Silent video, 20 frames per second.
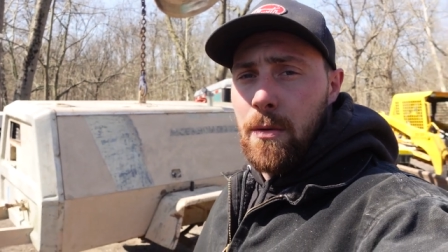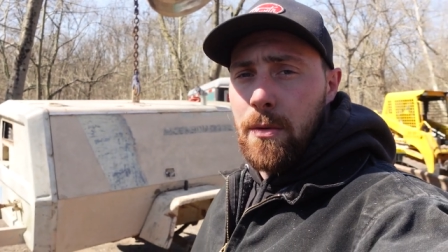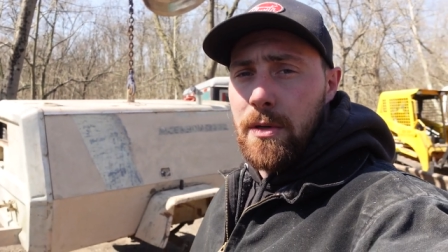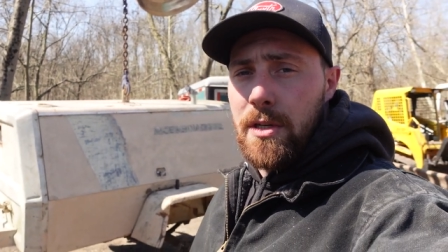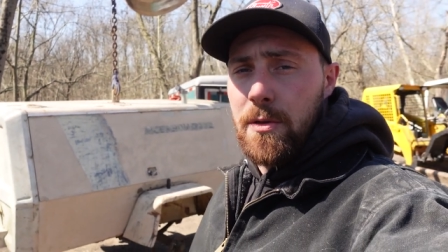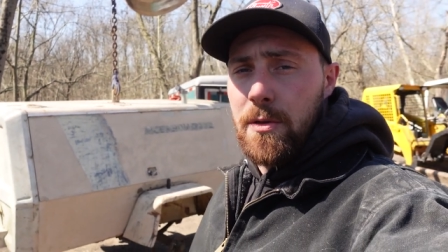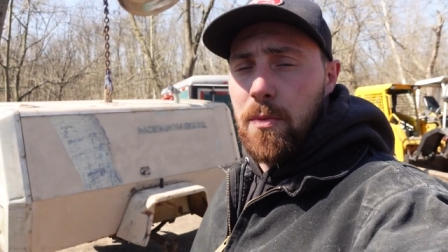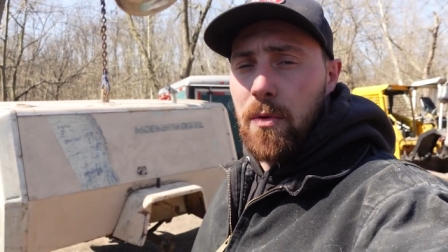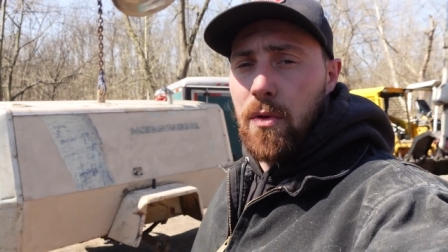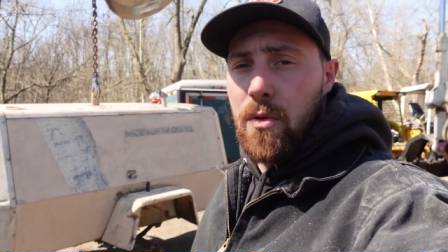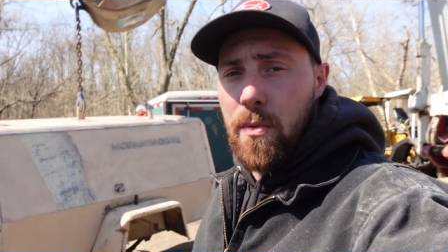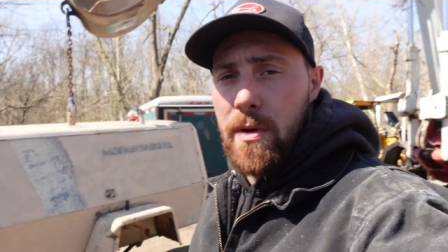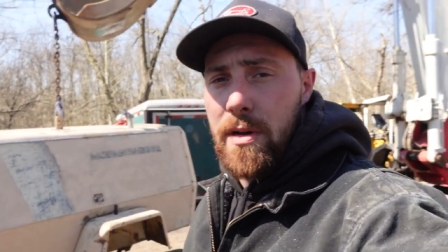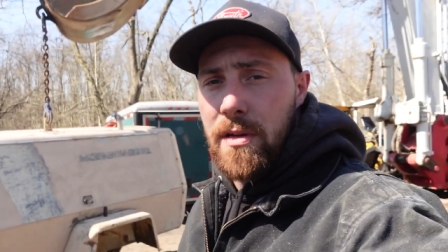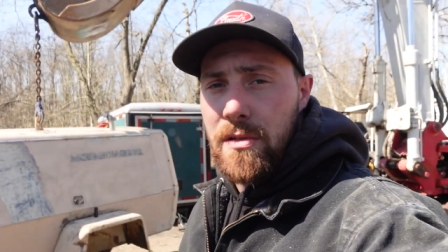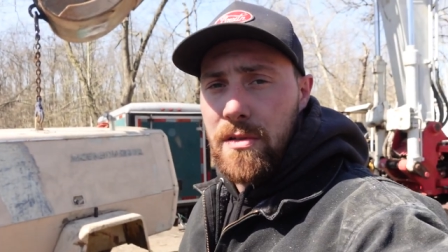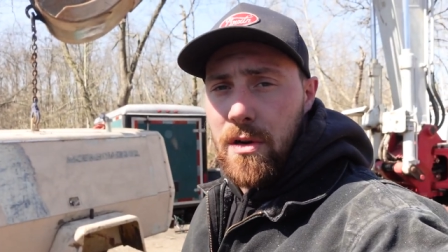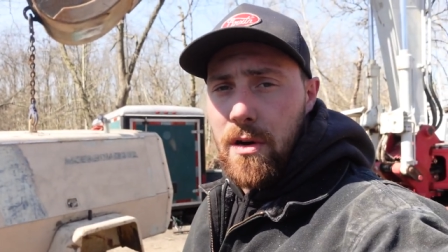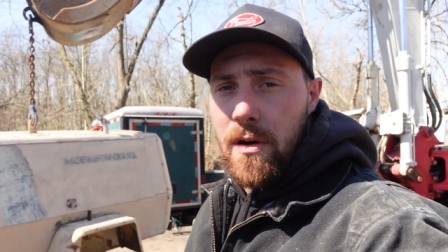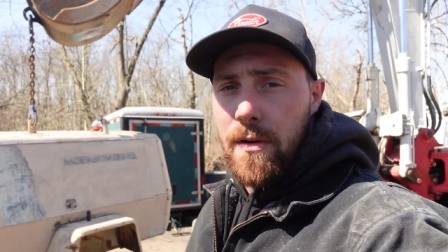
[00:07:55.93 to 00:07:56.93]
We just pulled the
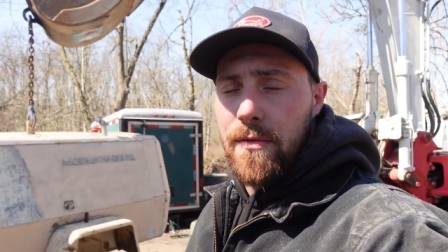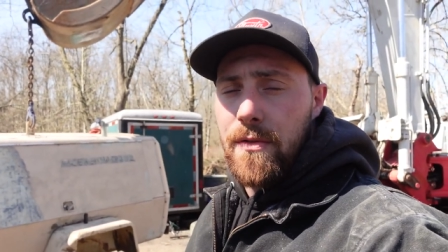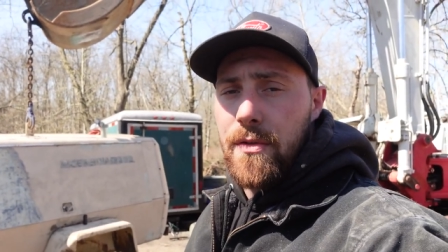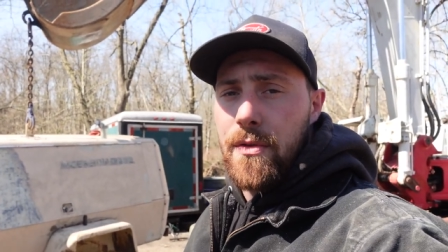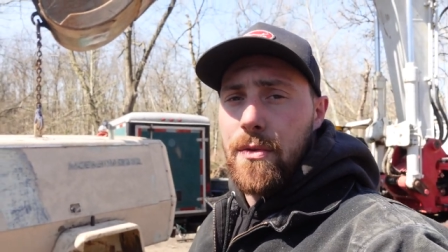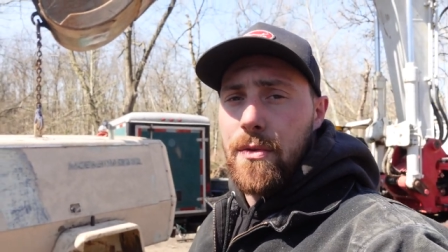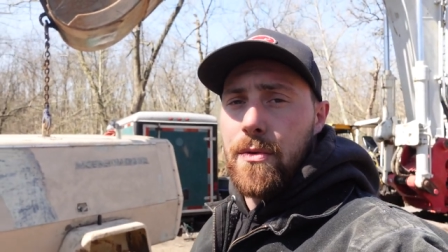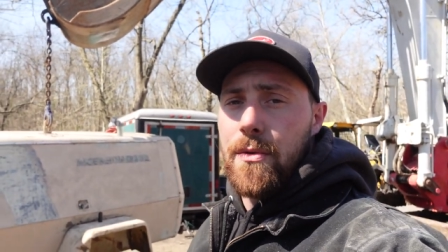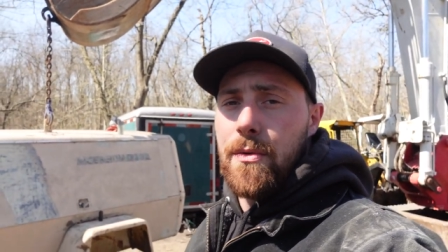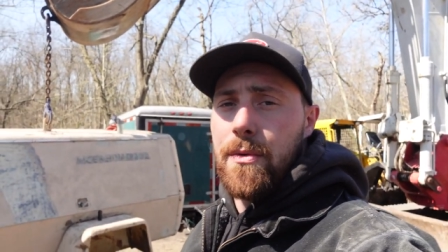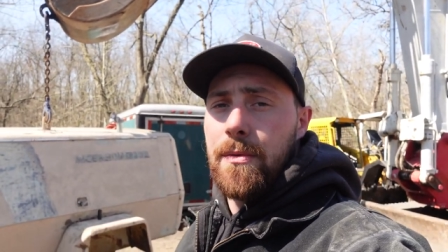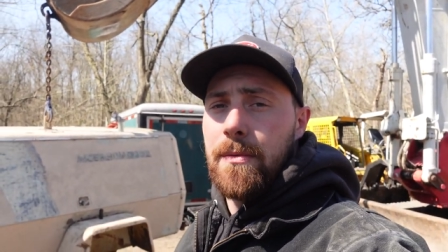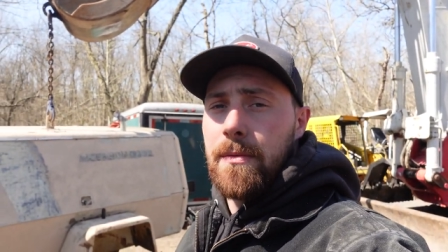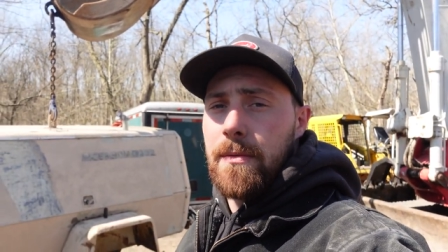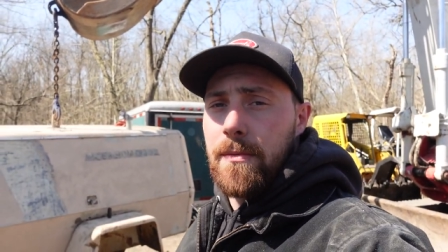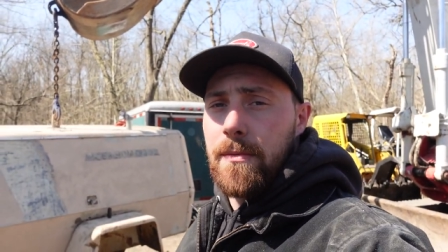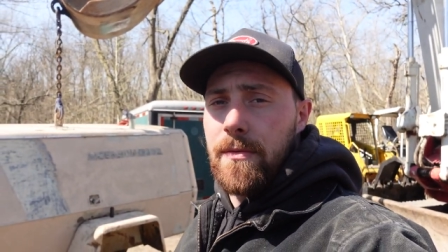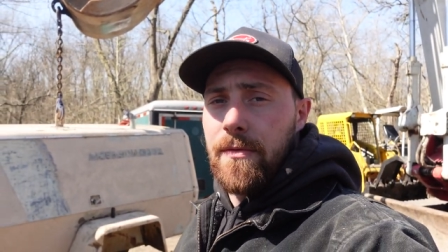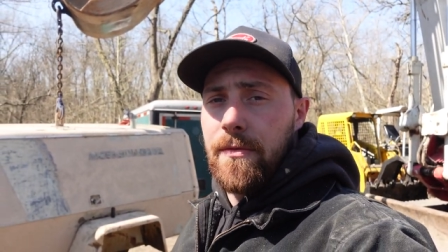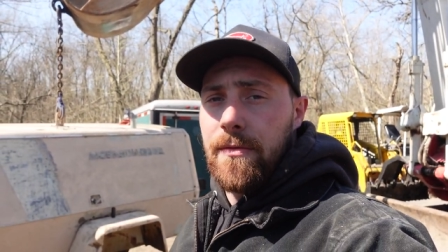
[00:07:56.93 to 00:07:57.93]
wheels off to
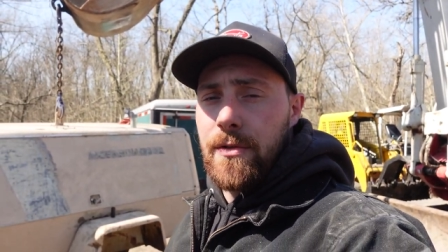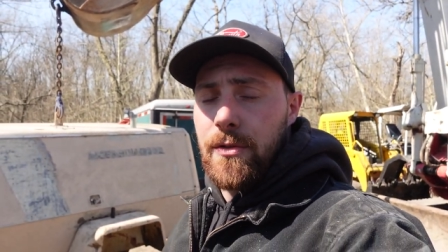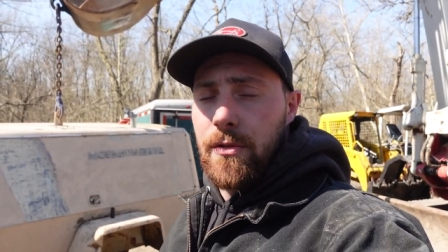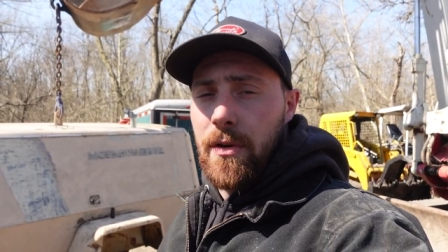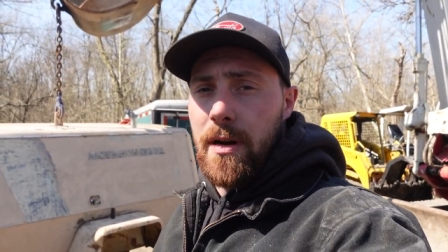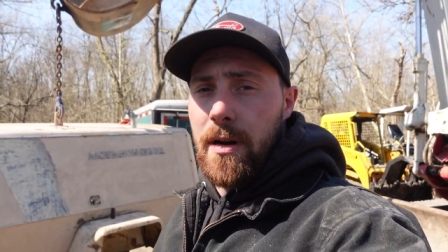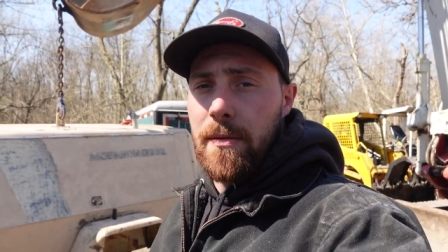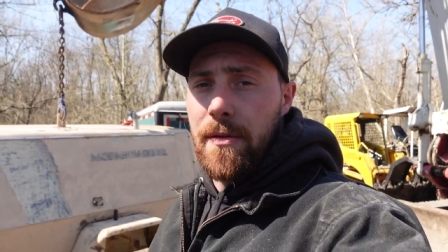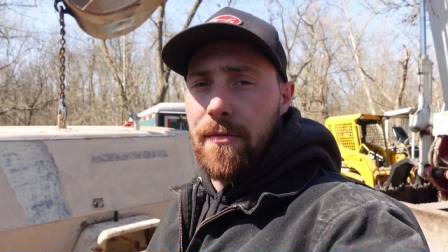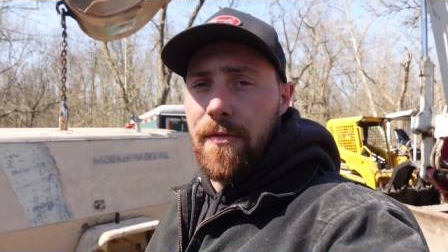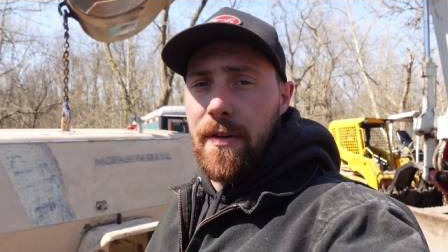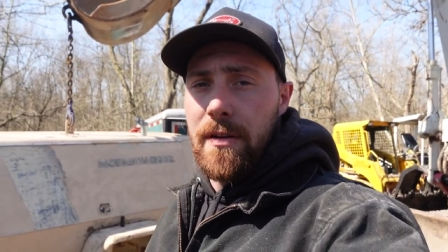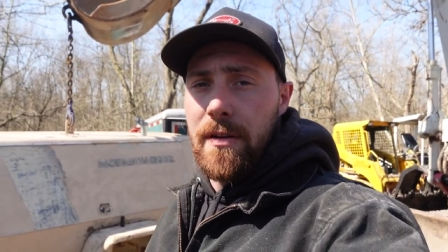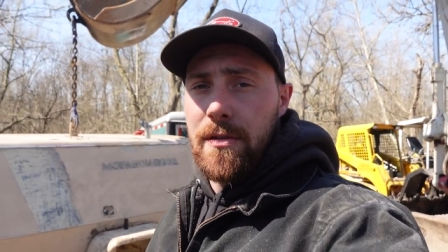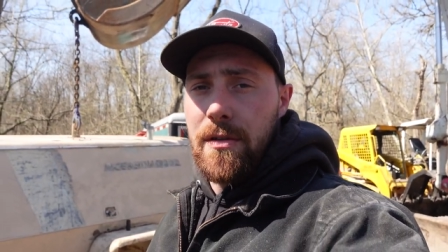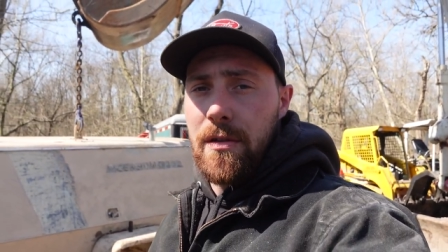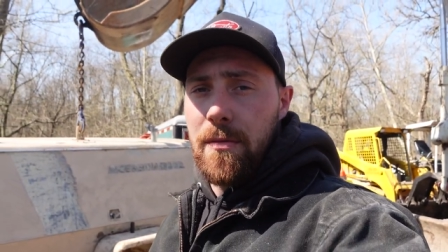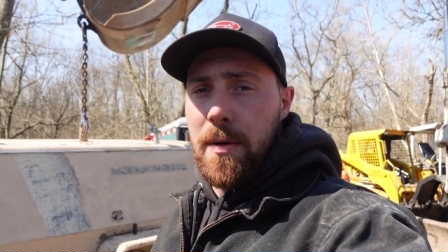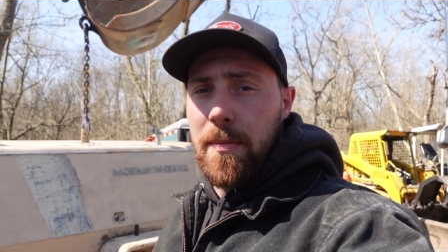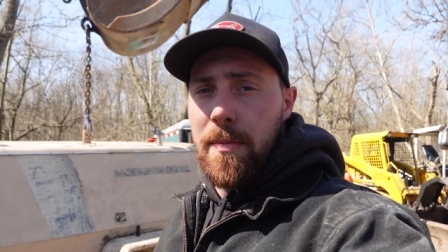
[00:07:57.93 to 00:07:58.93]
straighten up the fenders
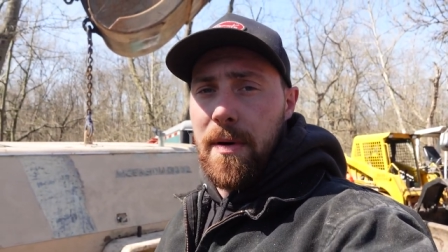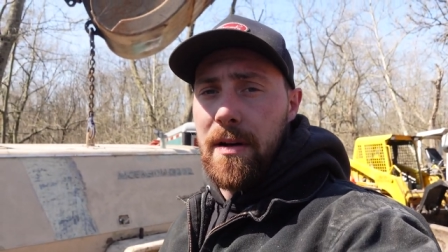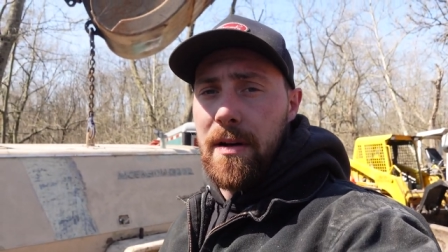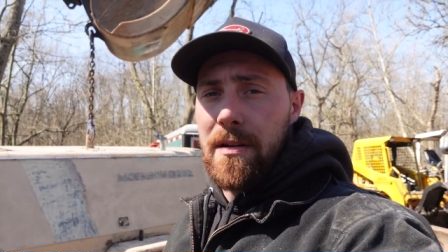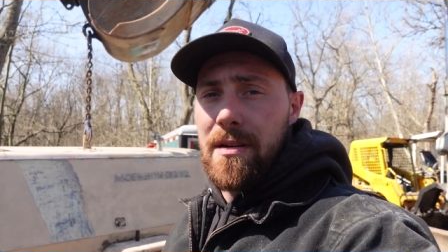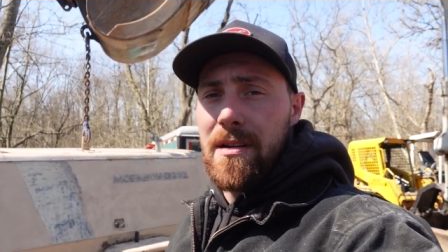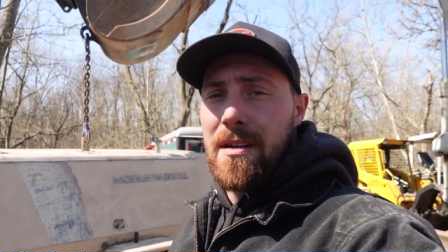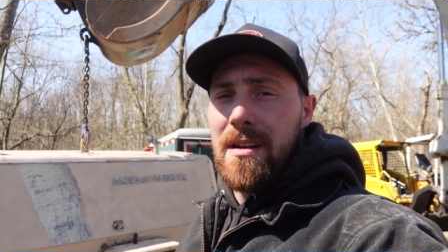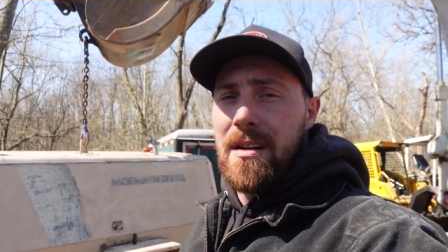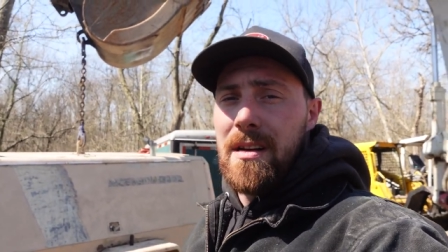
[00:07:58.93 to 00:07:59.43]
a little bit better.